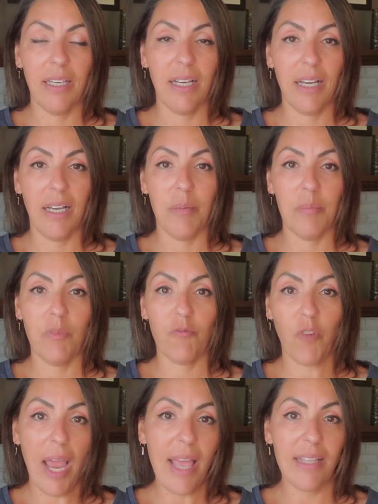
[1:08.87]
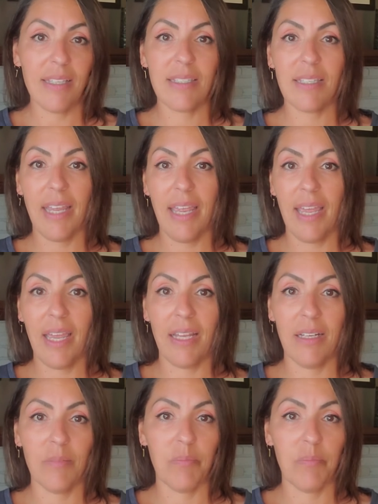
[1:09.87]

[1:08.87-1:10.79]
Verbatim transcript: um, friends and